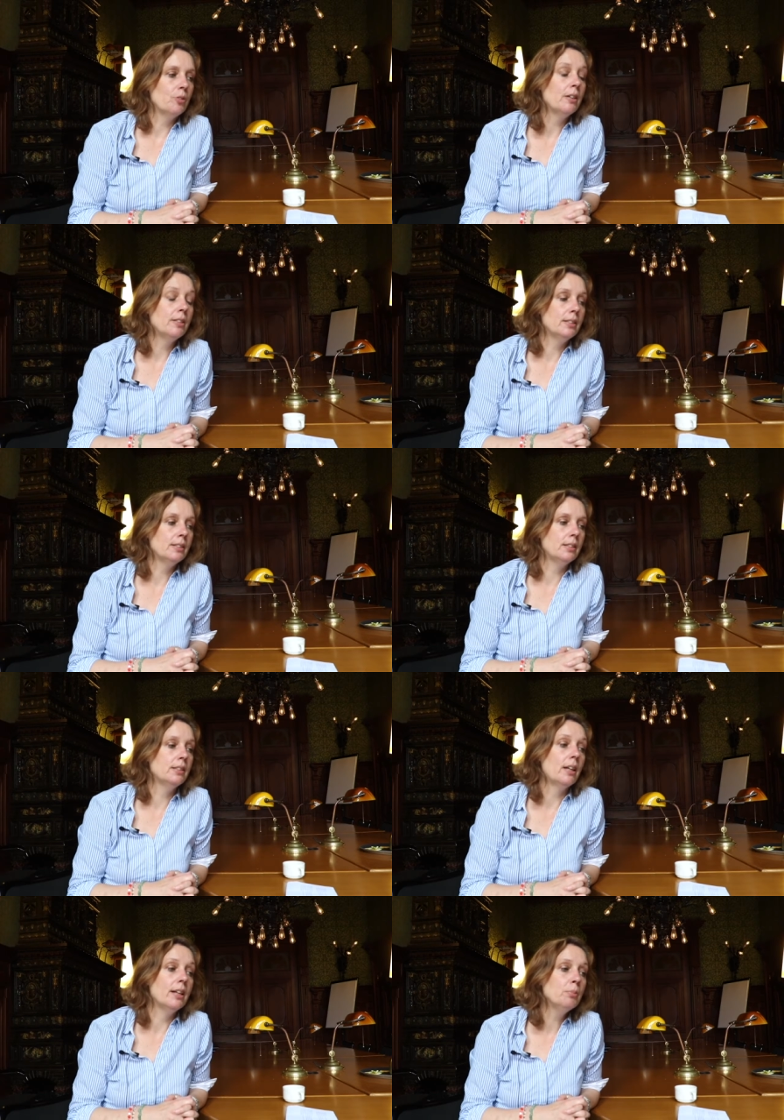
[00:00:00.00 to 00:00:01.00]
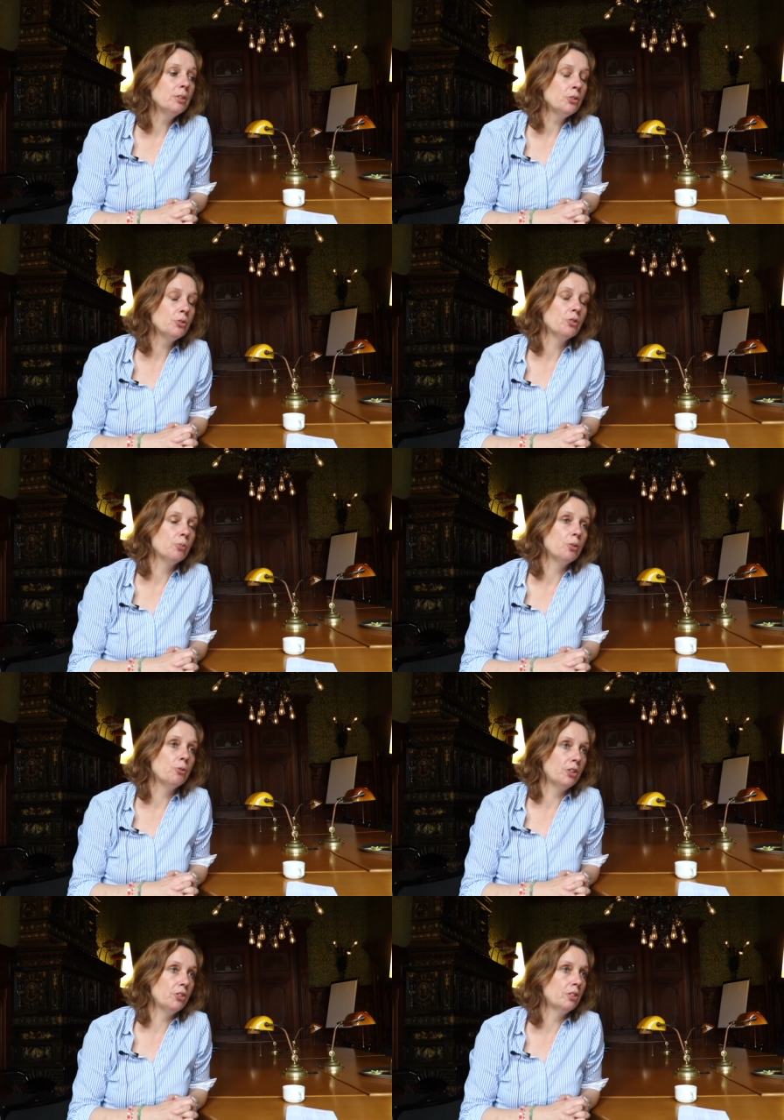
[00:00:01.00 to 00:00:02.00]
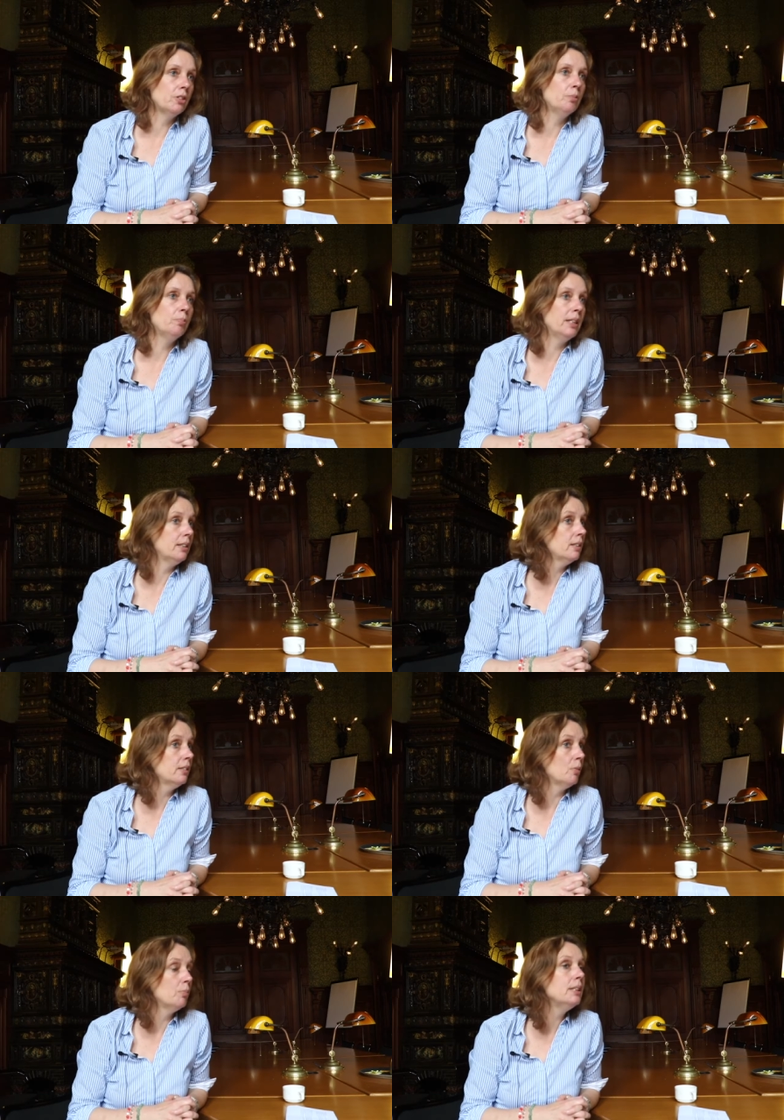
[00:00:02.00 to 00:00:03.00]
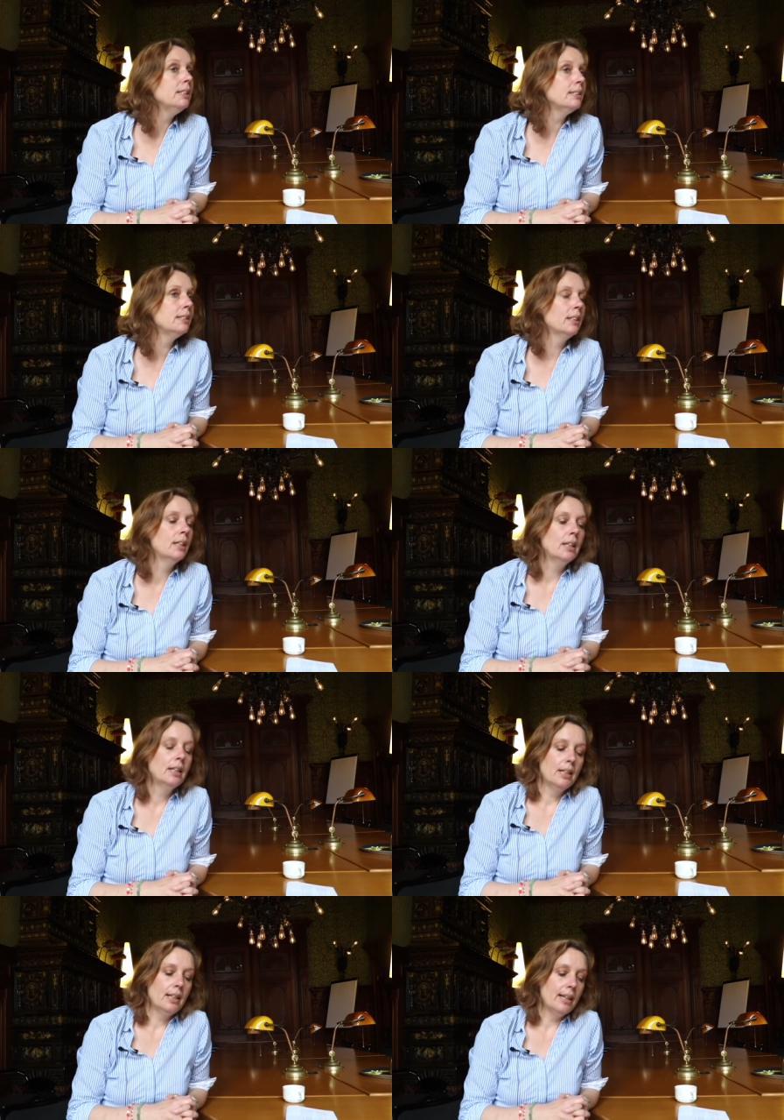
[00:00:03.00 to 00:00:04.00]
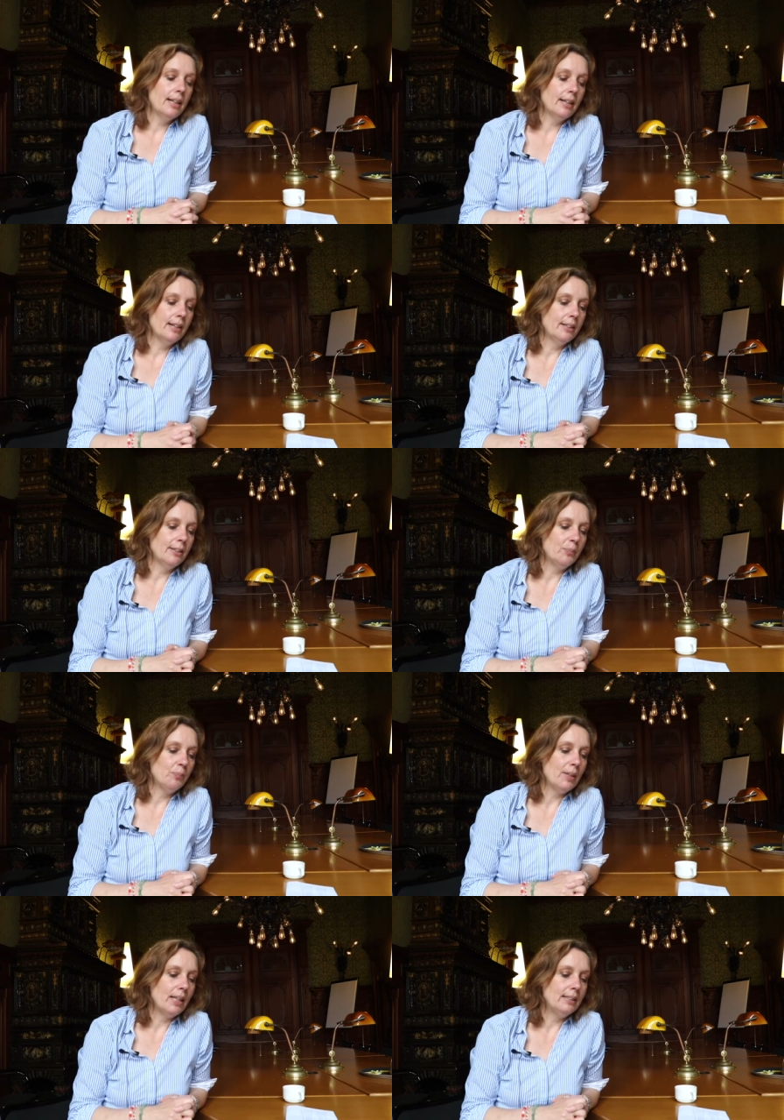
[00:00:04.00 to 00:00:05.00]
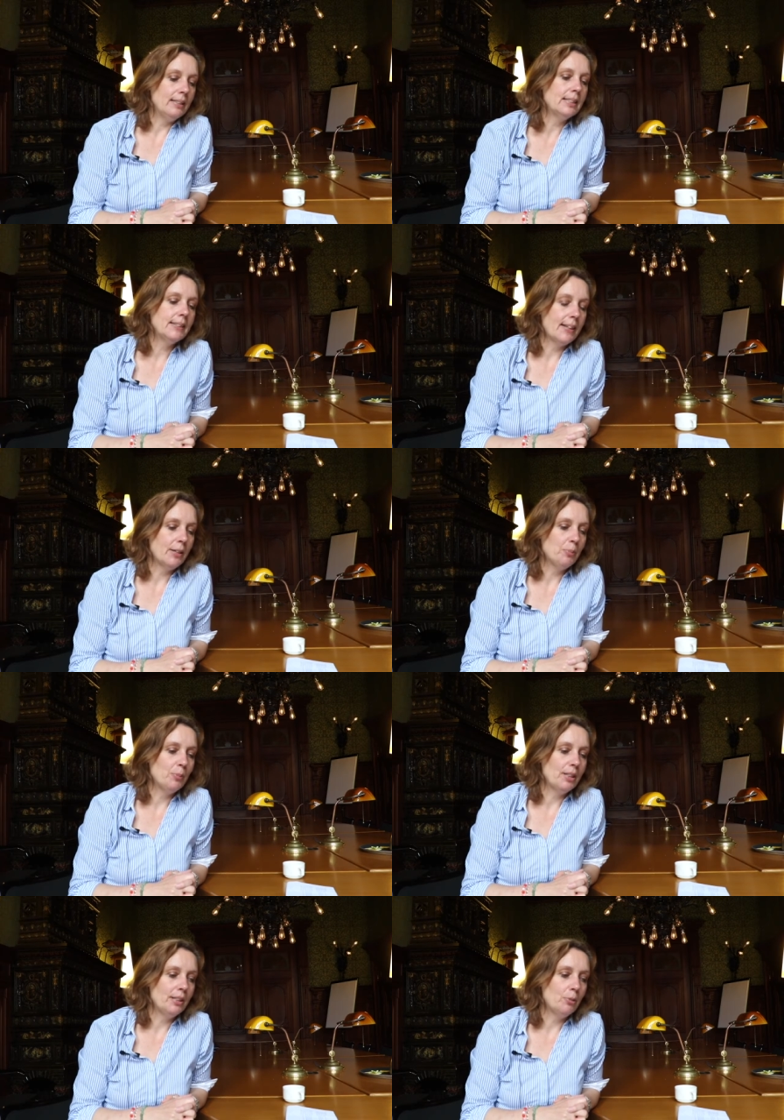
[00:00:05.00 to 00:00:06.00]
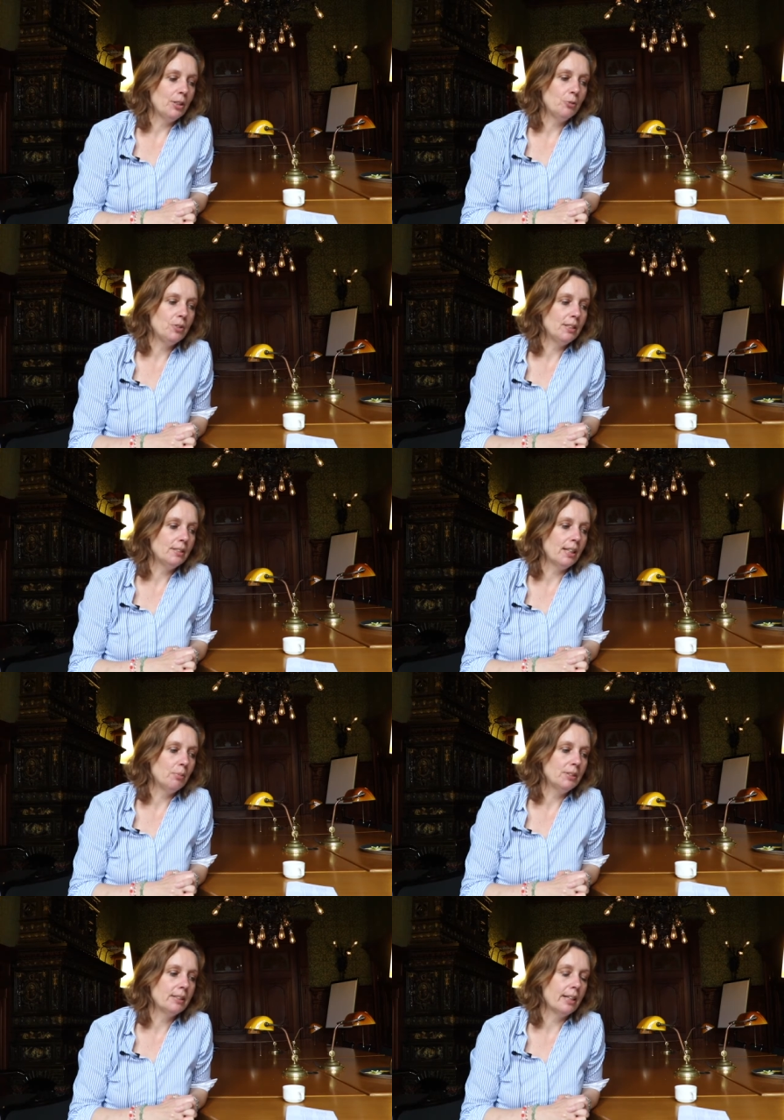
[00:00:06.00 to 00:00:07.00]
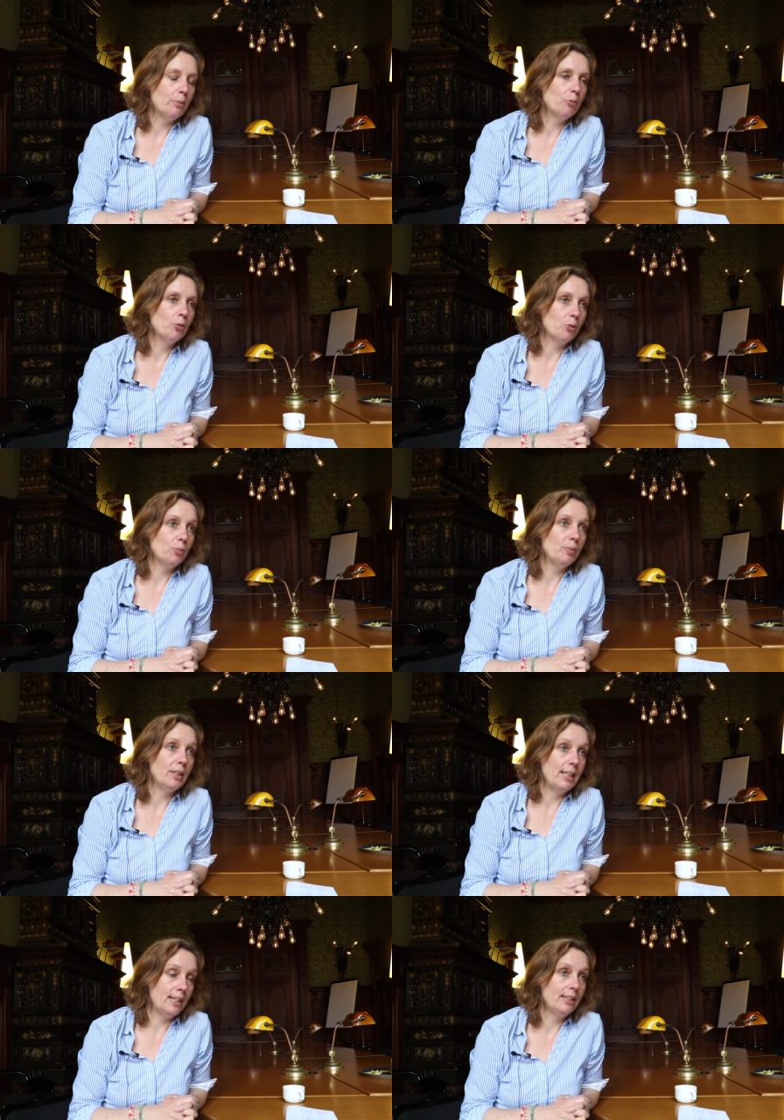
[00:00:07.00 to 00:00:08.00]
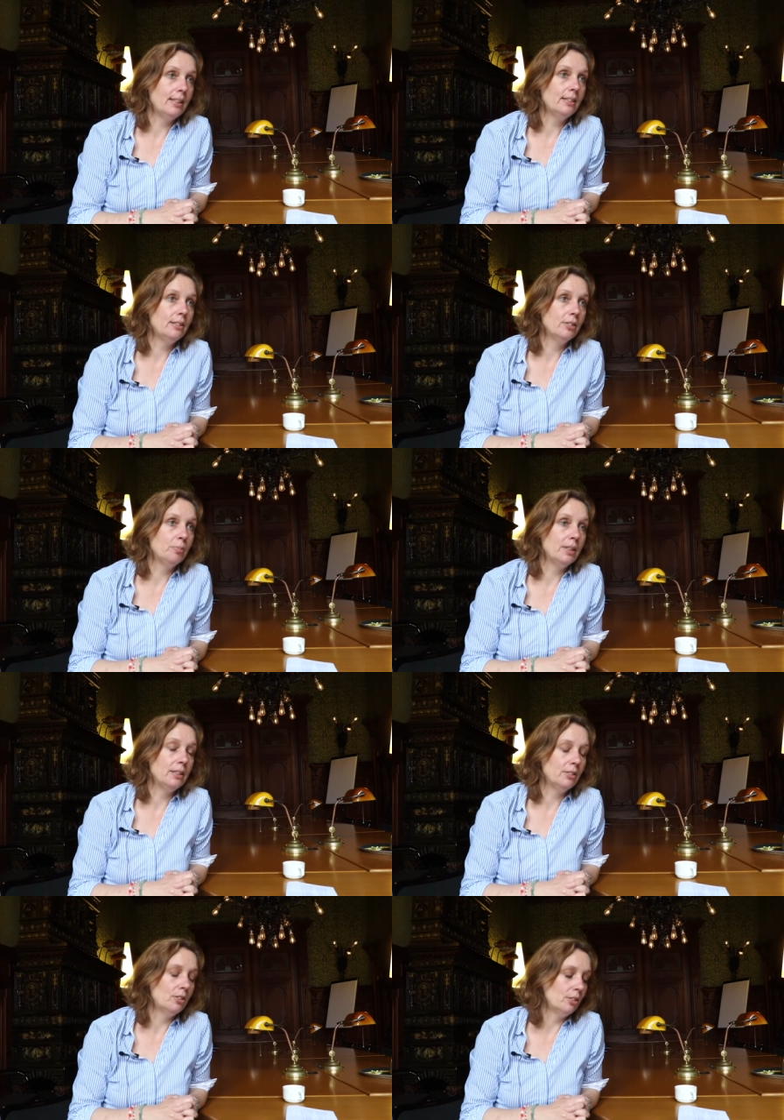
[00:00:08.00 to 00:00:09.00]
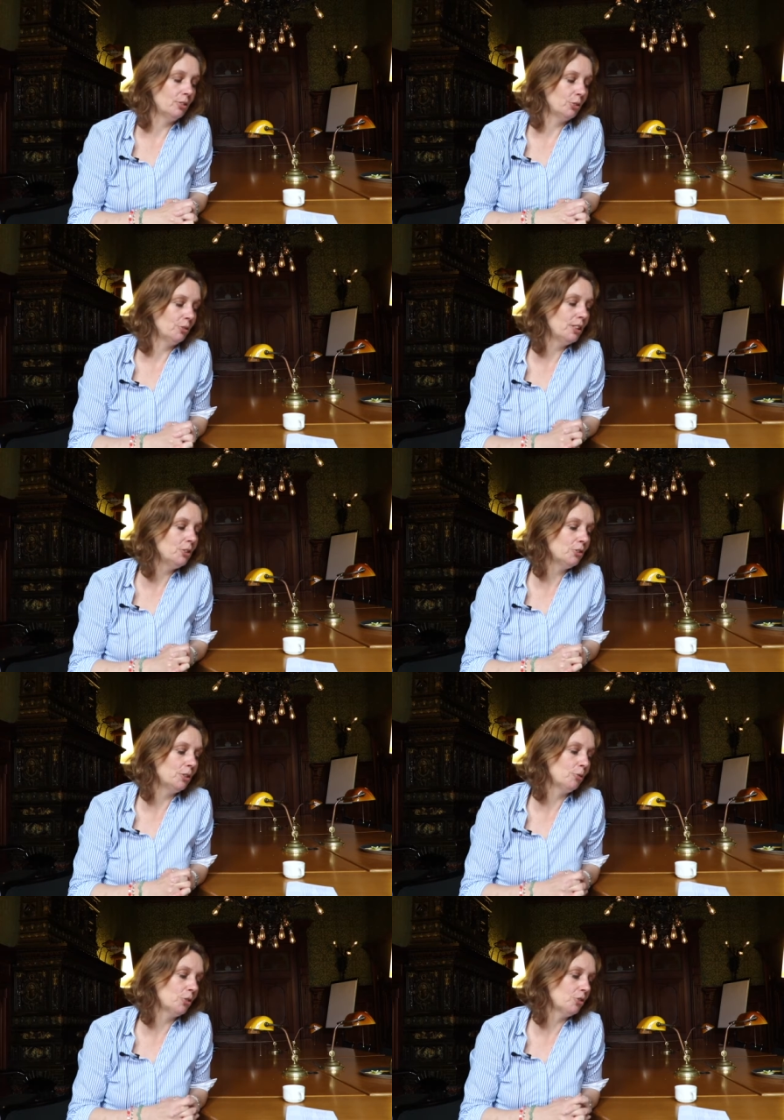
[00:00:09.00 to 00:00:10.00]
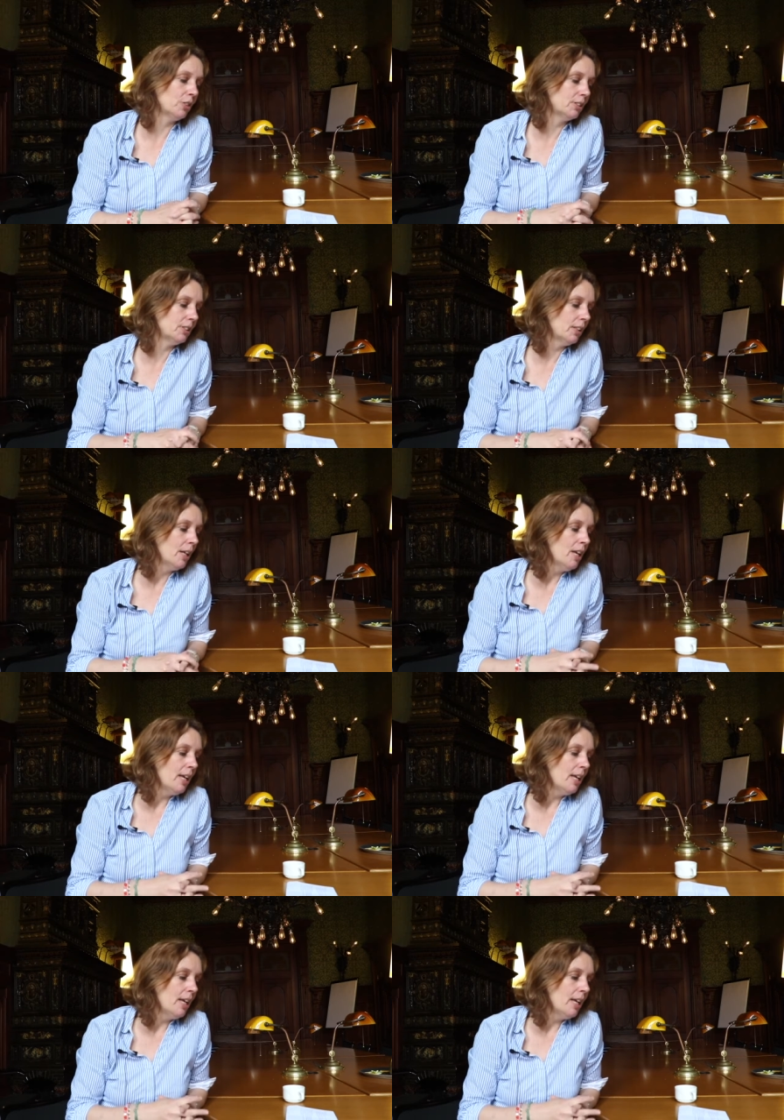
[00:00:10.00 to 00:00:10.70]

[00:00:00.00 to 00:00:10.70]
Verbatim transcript: various assignments from official big companies. Um, and this time, uh, one of the assignments came from EHRI, the European Holocaust Research Infrastructure.